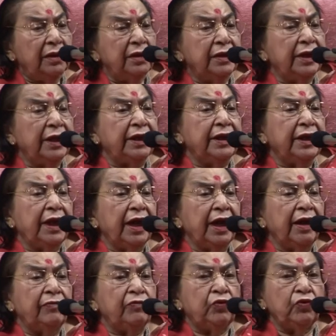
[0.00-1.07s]
that they
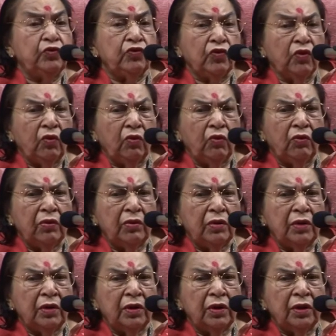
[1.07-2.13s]
have to show
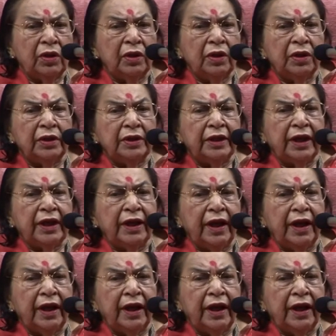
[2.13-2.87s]
that